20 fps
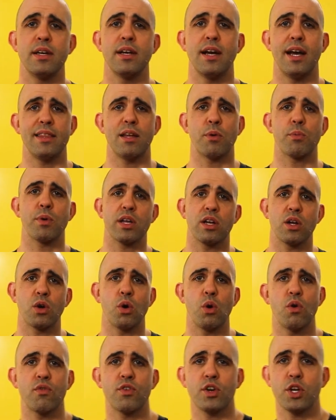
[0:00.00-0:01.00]
and then we're going to
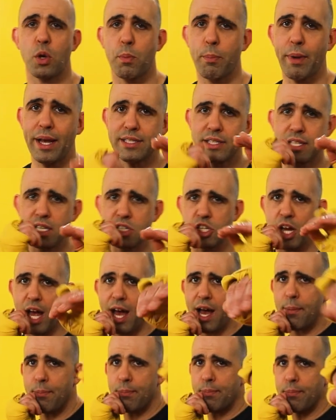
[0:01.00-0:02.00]
go over your basic
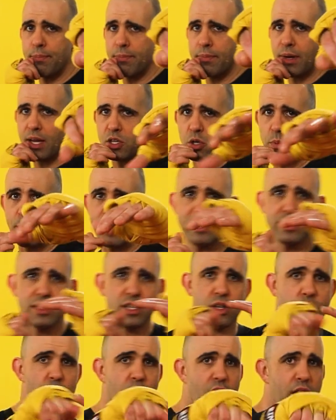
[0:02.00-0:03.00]
jab and your
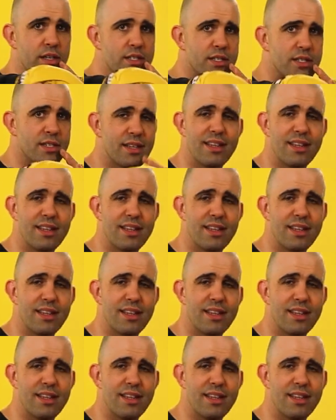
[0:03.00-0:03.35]
basic cross.